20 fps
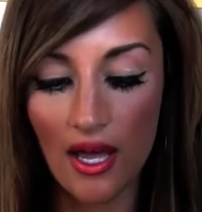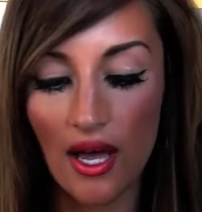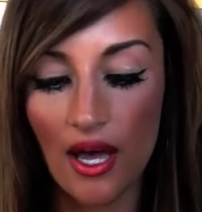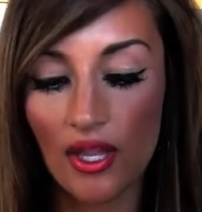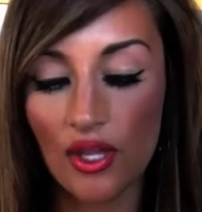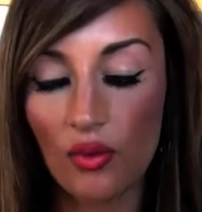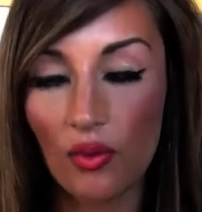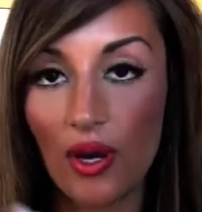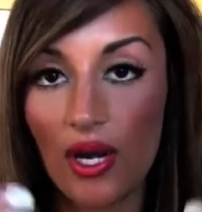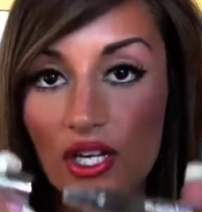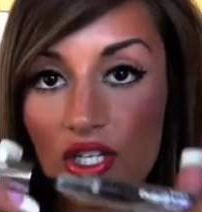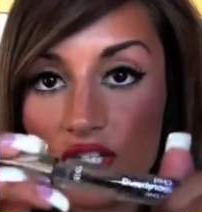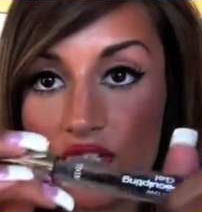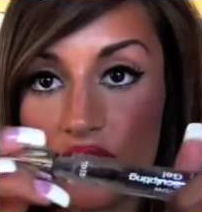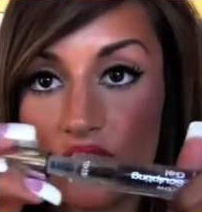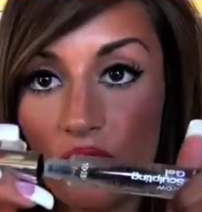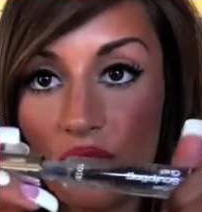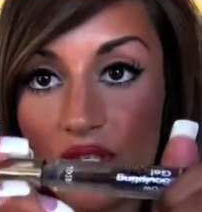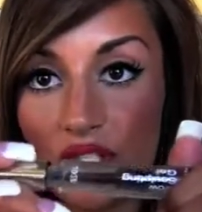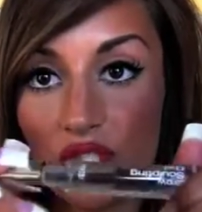otherwise
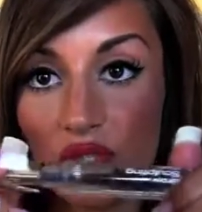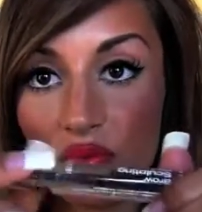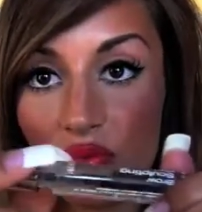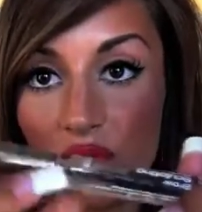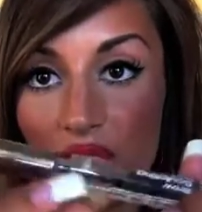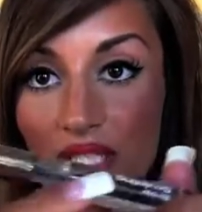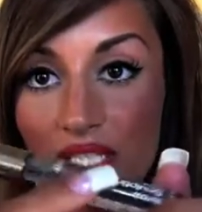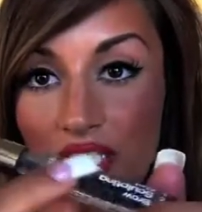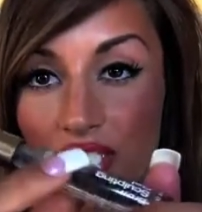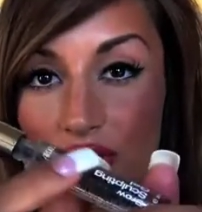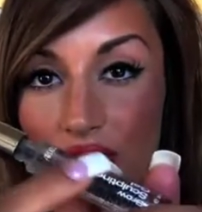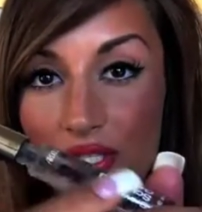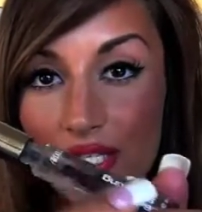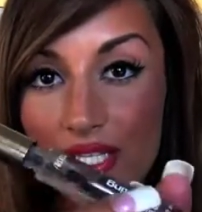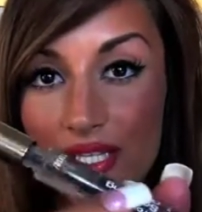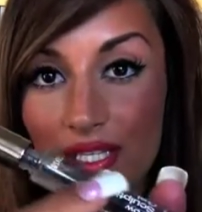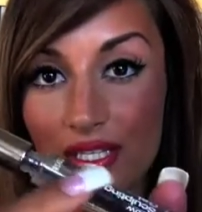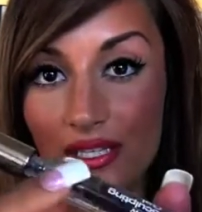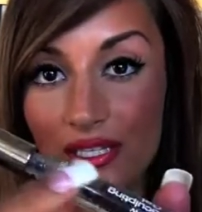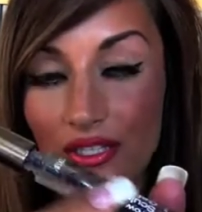you're going to really
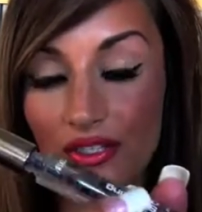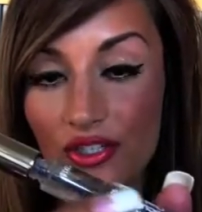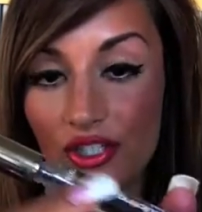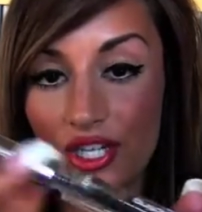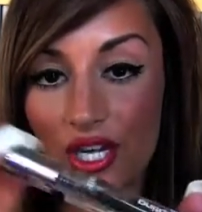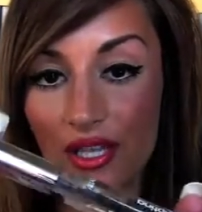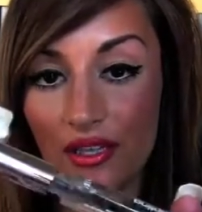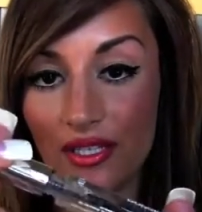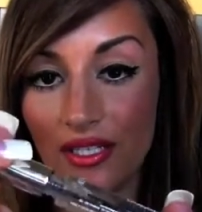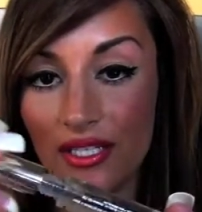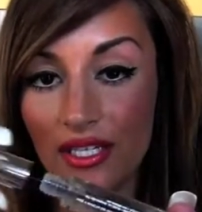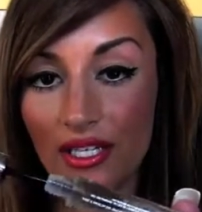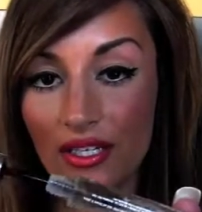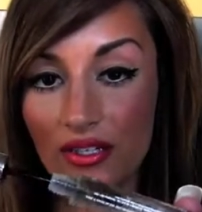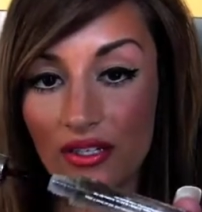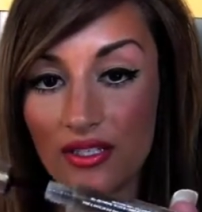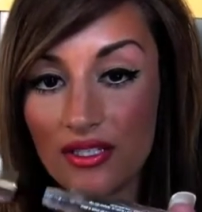dirty the clear gel in here.